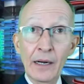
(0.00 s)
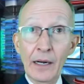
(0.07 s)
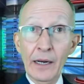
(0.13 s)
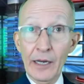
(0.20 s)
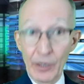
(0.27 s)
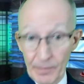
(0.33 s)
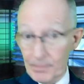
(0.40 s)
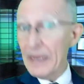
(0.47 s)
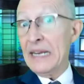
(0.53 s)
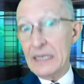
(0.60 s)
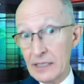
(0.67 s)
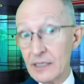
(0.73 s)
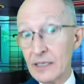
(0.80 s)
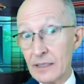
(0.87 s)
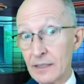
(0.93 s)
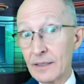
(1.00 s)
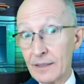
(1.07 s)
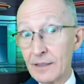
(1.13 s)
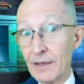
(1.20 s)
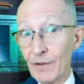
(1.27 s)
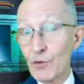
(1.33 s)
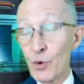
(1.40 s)
you know, based,
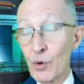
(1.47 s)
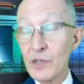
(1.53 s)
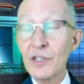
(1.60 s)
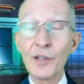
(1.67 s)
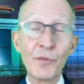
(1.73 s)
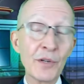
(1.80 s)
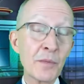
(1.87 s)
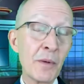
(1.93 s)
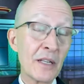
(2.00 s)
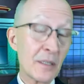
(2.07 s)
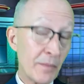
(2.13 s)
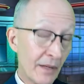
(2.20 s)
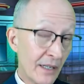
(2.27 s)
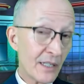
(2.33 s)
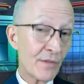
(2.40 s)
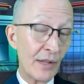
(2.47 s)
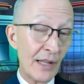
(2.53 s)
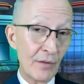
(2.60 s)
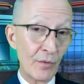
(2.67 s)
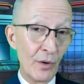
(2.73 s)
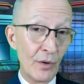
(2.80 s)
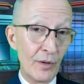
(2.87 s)
of course, on the responsibilities for
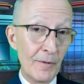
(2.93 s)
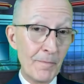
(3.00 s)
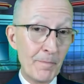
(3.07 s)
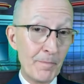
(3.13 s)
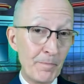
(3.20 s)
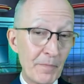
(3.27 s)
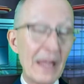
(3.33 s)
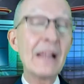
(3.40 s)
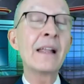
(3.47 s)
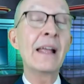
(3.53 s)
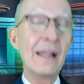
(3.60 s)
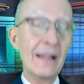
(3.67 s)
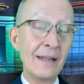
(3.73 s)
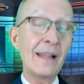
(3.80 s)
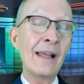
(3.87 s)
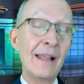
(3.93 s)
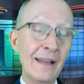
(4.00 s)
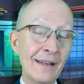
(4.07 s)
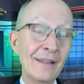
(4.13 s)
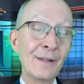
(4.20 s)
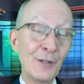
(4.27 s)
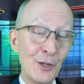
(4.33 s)
that role and and,
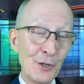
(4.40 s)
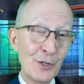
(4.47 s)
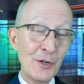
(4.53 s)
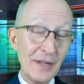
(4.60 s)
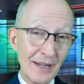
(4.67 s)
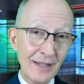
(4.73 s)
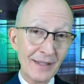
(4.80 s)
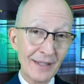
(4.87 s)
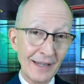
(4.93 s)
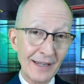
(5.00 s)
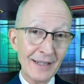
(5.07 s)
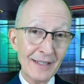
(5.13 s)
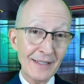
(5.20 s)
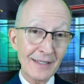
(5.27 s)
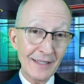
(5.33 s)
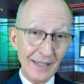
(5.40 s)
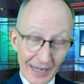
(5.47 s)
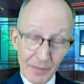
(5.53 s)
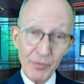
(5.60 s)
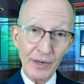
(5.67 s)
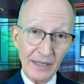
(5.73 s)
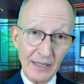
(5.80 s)
and those unique things that I
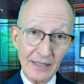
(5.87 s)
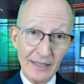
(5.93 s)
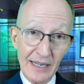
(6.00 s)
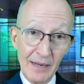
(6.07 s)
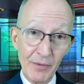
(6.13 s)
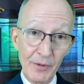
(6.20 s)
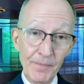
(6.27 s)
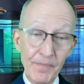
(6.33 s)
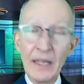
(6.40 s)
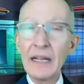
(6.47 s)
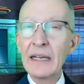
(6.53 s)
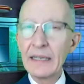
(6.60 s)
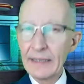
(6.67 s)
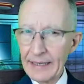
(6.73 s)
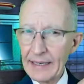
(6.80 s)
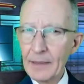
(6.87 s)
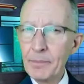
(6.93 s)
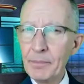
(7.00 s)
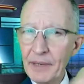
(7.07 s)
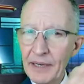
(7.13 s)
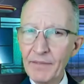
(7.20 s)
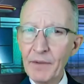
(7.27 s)
bring to the table. Little
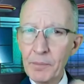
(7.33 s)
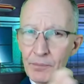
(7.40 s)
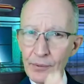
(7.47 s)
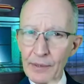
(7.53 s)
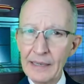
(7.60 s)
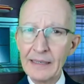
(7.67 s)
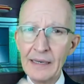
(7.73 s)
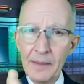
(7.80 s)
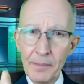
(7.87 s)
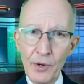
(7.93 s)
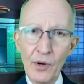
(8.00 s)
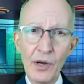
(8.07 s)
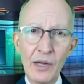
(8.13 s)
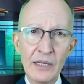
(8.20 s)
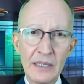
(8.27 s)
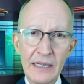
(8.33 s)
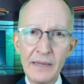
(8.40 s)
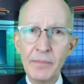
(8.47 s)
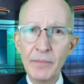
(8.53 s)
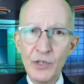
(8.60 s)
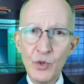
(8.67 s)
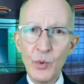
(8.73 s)
bit of a pregnant pause in
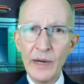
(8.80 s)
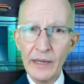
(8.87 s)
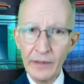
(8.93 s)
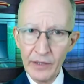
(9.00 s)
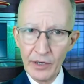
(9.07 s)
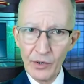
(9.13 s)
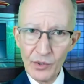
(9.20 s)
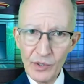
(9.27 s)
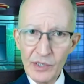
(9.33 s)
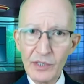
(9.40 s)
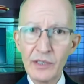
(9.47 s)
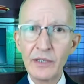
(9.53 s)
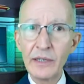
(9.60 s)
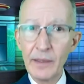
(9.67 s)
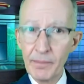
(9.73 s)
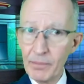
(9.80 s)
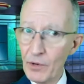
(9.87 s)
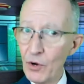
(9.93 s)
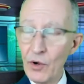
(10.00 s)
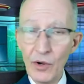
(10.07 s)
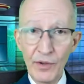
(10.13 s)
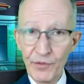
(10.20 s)
between those,
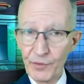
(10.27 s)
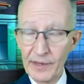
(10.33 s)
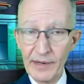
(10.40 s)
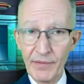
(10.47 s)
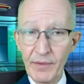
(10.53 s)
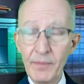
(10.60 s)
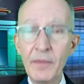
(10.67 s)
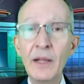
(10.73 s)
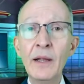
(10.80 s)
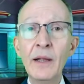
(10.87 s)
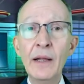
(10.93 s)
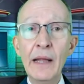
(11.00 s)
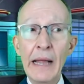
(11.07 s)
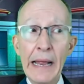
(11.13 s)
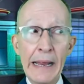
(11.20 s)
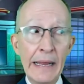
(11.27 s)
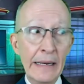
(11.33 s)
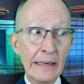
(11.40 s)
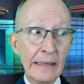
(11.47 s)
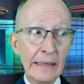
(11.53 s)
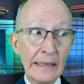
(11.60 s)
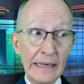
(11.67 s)
all three of them.
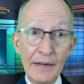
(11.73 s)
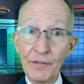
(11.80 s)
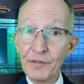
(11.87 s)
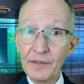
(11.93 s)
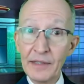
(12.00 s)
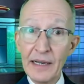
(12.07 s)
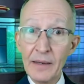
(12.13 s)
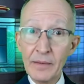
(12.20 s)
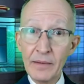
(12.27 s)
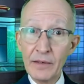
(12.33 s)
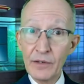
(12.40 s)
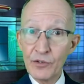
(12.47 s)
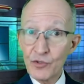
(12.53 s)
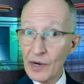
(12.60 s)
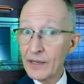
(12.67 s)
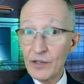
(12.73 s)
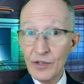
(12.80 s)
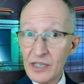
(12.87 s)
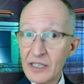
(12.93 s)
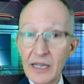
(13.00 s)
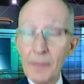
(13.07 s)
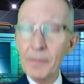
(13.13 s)
And if they try to
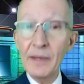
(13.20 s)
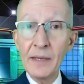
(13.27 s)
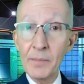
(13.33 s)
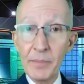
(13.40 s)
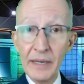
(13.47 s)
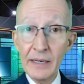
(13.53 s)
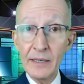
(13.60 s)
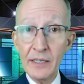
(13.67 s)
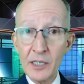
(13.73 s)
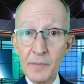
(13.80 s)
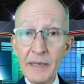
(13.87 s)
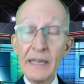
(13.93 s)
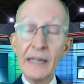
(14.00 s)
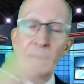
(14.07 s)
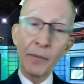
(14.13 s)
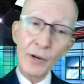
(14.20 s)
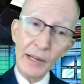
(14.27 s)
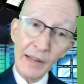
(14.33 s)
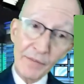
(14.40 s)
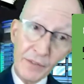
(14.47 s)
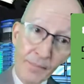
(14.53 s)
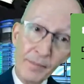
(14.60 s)
step in and begin to speak, I'm going to
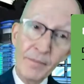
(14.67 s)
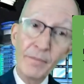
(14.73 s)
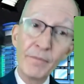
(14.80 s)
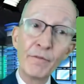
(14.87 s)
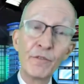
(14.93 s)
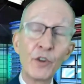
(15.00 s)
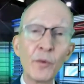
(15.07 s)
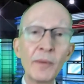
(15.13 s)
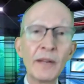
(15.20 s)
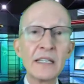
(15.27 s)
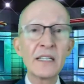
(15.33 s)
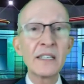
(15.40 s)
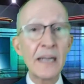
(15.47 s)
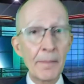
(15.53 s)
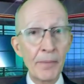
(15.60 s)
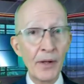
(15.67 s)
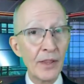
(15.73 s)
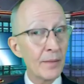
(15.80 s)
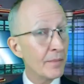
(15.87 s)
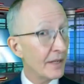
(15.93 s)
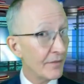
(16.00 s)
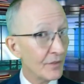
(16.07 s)
have to verbally step on
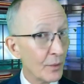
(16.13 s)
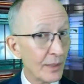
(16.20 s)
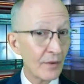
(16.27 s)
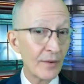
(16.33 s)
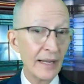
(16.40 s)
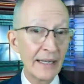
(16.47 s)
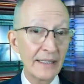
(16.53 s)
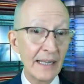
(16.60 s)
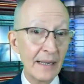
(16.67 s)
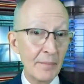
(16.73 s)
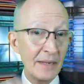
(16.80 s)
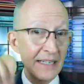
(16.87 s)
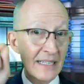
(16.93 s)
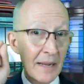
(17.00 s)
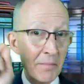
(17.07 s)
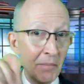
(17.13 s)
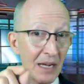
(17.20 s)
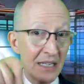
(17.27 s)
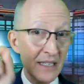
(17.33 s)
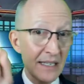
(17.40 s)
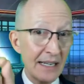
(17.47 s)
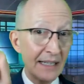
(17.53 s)
them, even though I don't like that, because I
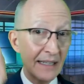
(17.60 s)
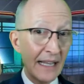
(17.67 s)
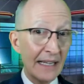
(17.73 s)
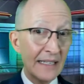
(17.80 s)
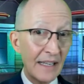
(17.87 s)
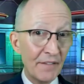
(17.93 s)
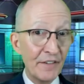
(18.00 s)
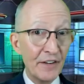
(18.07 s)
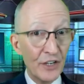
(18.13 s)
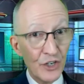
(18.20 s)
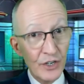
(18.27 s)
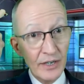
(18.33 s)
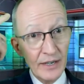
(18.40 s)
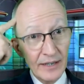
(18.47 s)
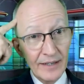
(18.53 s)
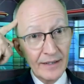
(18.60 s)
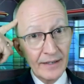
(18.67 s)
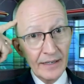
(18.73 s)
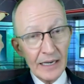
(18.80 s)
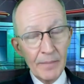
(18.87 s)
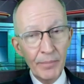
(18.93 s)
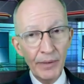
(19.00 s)
must get that definition
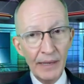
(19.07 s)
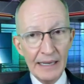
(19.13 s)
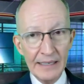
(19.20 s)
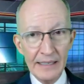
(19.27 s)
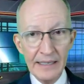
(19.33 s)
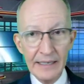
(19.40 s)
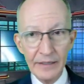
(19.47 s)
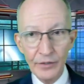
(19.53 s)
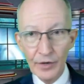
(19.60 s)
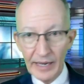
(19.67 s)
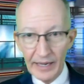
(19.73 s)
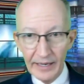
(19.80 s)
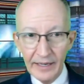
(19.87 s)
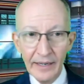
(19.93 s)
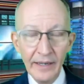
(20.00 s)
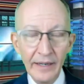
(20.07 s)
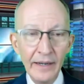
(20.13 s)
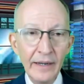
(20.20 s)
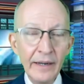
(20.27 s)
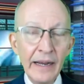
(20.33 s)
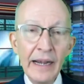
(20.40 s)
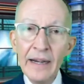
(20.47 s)
implanted in their head.
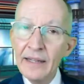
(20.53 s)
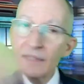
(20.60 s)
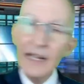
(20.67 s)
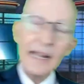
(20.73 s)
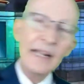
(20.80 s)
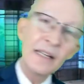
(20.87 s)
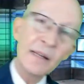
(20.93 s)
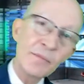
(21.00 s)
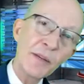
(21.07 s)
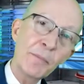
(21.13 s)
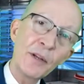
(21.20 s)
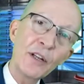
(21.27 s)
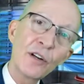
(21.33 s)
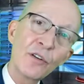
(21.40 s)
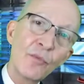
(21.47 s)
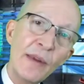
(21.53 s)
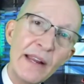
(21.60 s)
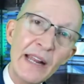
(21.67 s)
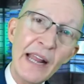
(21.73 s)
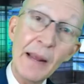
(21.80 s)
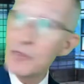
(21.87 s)
And at the end, I'm simply going to recap.